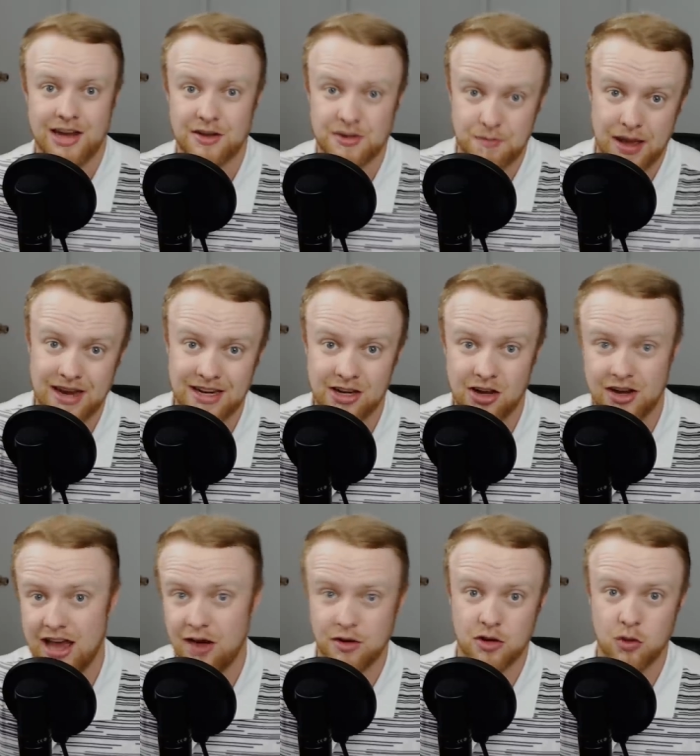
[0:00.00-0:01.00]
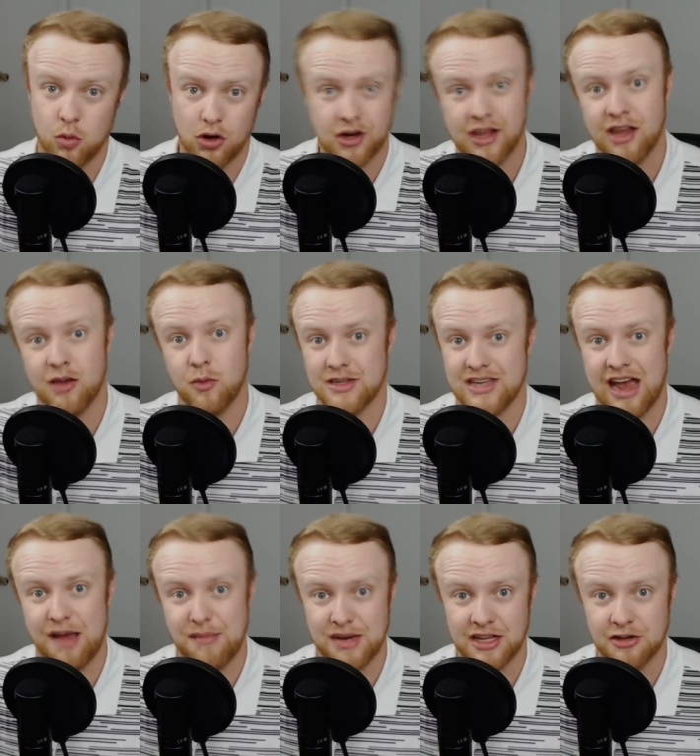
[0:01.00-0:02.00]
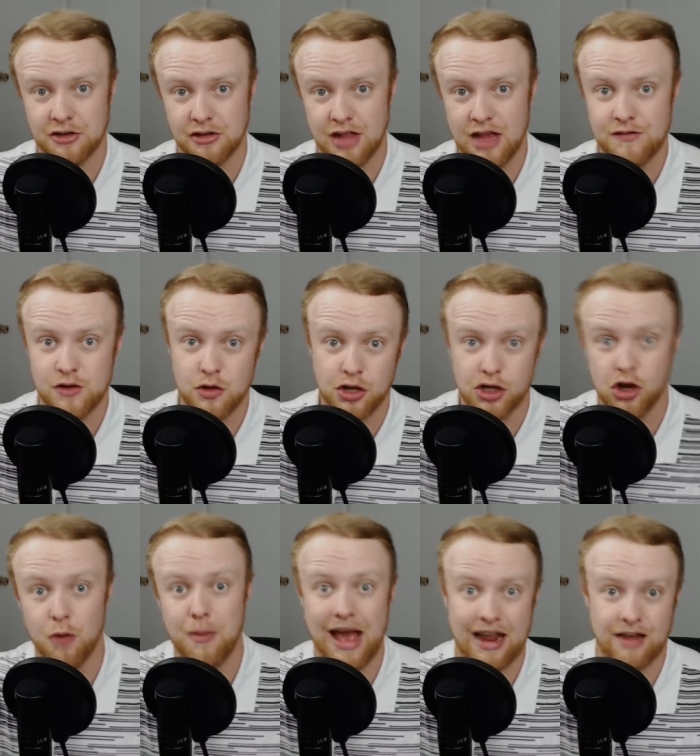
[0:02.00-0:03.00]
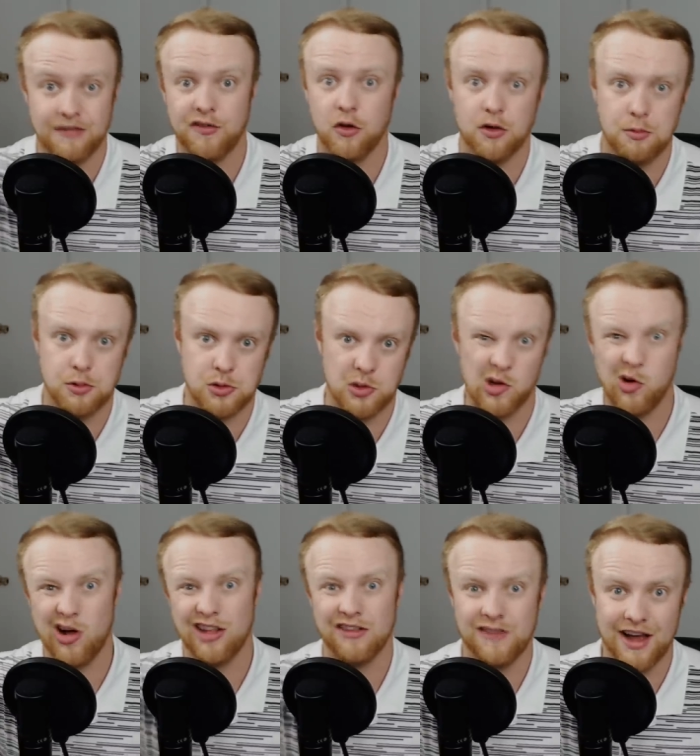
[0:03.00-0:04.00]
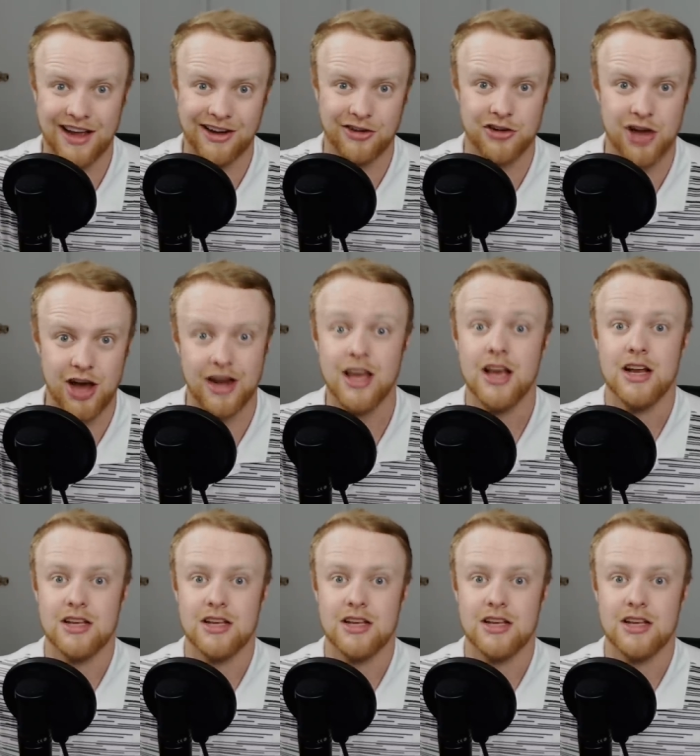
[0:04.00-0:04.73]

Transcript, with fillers: Now, depending on how you're working and what's happening in your life, you could go back and forth between qualifying or not.